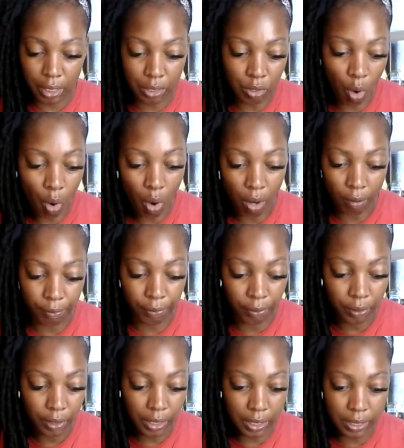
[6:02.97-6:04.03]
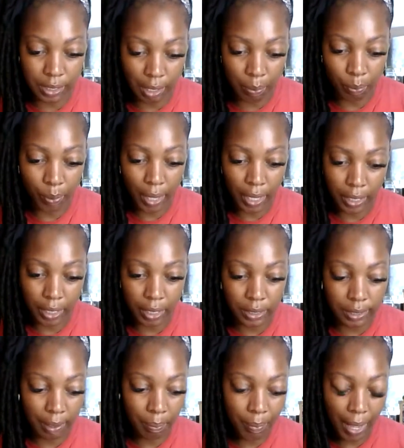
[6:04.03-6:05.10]
it's off. It's somewhere
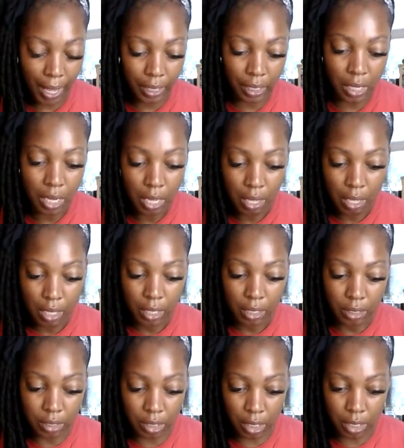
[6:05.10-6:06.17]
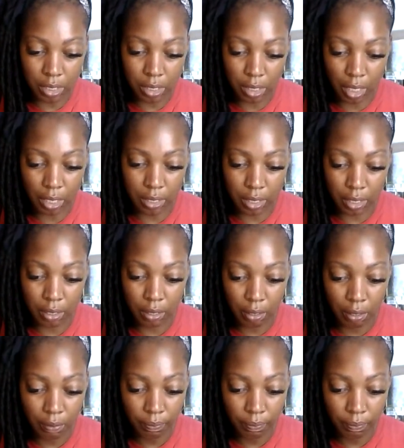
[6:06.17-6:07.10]
somebody just doesn't